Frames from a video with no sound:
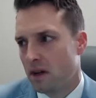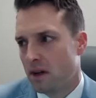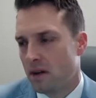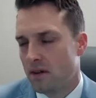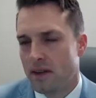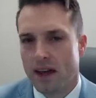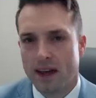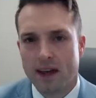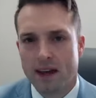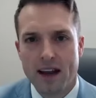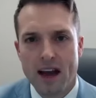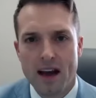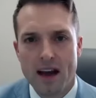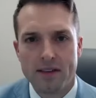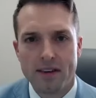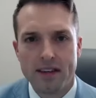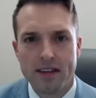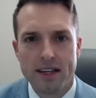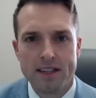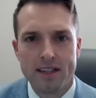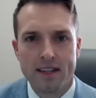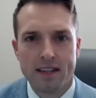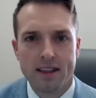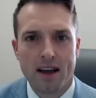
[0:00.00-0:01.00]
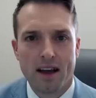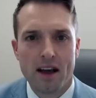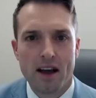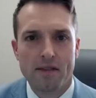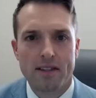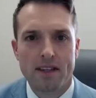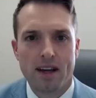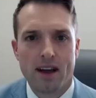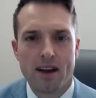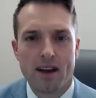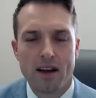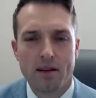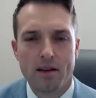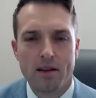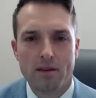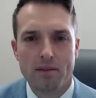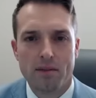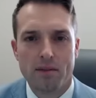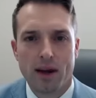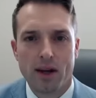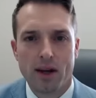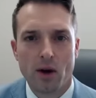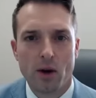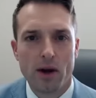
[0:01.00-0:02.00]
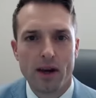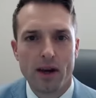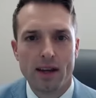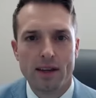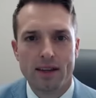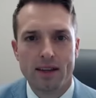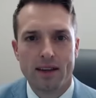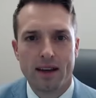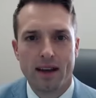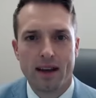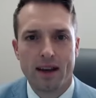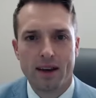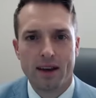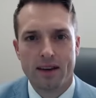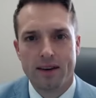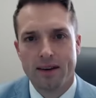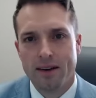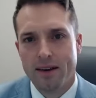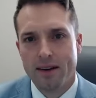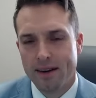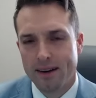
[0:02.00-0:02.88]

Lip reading: they can have a decent lifestyle by going into debt,